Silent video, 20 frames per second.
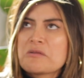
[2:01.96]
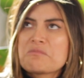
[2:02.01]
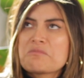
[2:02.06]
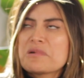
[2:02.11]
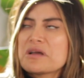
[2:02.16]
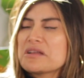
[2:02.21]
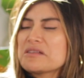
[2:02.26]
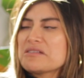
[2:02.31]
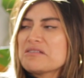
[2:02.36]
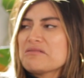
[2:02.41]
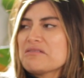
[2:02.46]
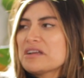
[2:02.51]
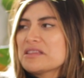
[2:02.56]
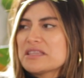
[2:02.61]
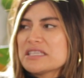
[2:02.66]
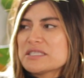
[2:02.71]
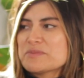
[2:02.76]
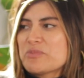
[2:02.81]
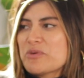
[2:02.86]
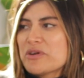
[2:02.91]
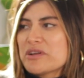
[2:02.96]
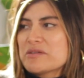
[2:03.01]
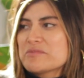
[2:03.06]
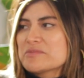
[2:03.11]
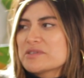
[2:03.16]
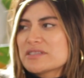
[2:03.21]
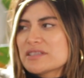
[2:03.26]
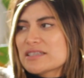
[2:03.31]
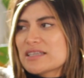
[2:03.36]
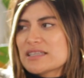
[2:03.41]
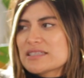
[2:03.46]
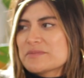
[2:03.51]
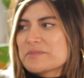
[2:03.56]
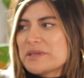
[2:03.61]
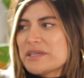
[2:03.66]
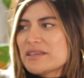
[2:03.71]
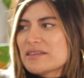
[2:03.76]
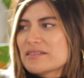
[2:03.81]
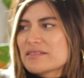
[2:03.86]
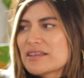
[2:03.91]
but no, at this point I'm just like, it's
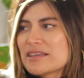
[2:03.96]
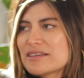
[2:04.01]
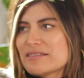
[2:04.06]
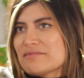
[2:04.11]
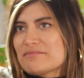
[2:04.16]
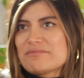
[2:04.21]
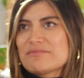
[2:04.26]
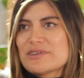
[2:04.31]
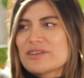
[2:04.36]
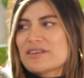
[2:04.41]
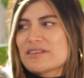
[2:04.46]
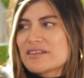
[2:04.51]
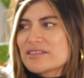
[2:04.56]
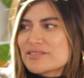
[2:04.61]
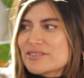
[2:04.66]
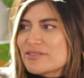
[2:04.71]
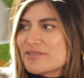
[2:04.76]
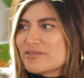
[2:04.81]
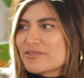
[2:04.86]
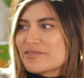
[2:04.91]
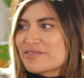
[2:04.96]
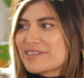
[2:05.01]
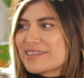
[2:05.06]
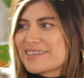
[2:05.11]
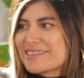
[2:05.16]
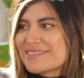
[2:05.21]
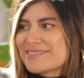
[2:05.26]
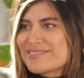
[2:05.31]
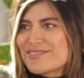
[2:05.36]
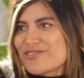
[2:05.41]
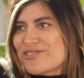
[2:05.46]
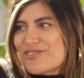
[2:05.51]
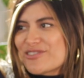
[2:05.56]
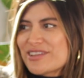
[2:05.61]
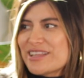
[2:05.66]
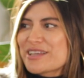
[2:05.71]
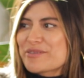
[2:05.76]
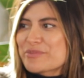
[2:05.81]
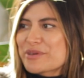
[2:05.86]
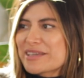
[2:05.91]
me. Like, what are you gonna do? So you don't
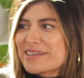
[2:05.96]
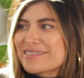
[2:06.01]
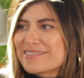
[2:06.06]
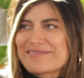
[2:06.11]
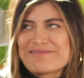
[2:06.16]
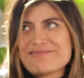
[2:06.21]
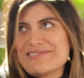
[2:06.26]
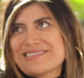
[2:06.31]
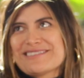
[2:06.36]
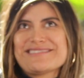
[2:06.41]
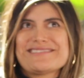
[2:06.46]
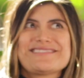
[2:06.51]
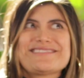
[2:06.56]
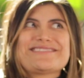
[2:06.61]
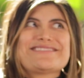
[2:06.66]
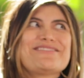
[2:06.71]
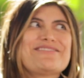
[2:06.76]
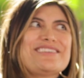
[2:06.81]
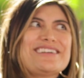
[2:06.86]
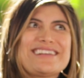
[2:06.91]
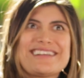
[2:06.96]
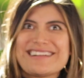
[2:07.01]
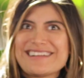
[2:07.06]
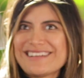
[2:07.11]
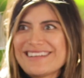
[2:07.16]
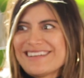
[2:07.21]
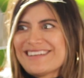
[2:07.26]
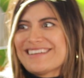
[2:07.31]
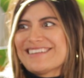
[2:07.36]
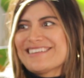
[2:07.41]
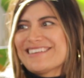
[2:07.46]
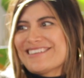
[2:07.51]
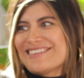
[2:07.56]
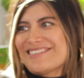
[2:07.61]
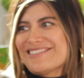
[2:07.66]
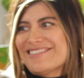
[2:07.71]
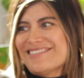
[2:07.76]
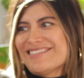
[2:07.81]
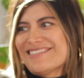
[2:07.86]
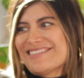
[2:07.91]
like me, you
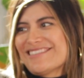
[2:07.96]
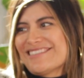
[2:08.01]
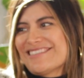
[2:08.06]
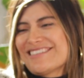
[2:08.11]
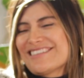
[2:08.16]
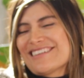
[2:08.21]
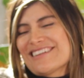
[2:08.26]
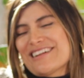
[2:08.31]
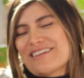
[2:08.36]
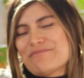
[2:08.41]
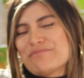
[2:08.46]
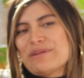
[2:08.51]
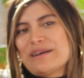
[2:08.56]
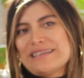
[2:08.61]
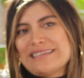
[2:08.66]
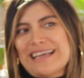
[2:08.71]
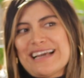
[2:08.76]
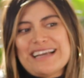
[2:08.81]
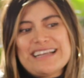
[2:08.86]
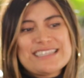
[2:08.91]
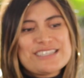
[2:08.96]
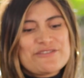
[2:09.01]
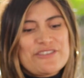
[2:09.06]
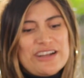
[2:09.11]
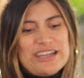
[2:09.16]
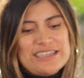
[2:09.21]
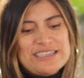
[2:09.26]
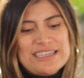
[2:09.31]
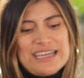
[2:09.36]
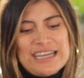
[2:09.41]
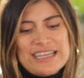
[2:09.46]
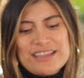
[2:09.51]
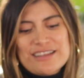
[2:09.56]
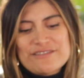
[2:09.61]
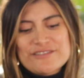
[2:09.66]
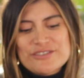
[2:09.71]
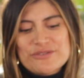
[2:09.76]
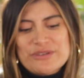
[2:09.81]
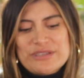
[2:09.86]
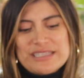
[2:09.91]
know? But yeah, it's fun. I
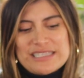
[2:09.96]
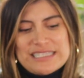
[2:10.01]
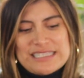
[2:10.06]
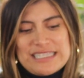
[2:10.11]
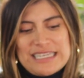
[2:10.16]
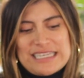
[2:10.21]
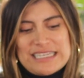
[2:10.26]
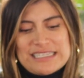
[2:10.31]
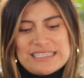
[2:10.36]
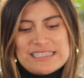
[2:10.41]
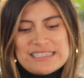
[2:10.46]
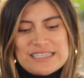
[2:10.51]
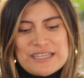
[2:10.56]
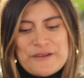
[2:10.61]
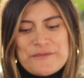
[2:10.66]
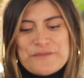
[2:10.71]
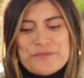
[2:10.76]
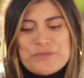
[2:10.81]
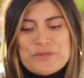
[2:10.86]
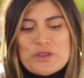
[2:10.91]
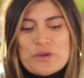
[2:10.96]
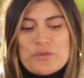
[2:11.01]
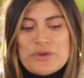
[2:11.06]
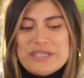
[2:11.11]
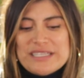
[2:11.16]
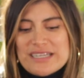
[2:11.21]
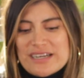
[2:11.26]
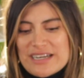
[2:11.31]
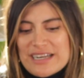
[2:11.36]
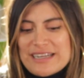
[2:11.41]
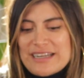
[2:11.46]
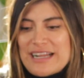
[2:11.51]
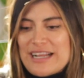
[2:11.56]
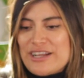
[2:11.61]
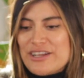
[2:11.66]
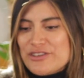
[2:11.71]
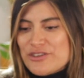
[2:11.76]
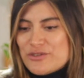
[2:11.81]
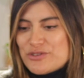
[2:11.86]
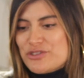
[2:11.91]
love doing these things. We started
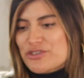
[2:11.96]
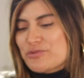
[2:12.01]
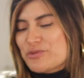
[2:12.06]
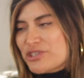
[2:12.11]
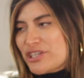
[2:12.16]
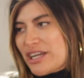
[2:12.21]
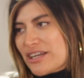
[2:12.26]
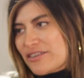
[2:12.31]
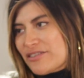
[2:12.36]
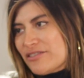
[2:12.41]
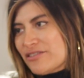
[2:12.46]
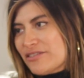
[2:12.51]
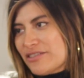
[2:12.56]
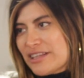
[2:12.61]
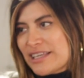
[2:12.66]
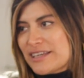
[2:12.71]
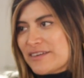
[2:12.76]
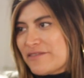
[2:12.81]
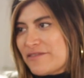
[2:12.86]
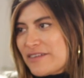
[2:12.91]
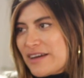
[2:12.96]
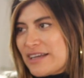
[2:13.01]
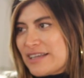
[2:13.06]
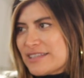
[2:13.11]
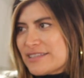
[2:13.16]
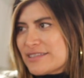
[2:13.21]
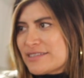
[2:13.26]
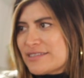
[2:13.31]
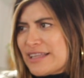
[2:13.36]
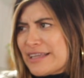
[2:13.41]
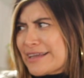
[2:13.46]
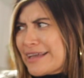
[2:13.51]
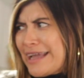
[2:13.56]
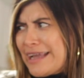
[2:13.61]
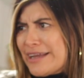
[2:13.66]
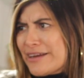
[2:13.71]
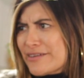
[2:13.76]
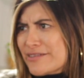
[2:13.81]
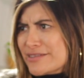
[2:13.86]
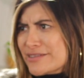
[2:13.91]
a YouTube channel like
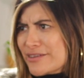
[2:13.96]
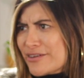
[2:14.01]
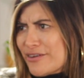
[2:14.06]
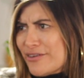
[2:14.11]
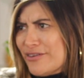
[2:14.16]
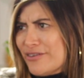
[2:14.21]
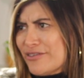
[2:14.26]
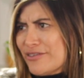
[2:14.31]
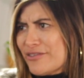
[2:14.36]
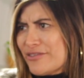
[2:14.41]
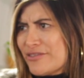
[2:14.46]
8 years ago.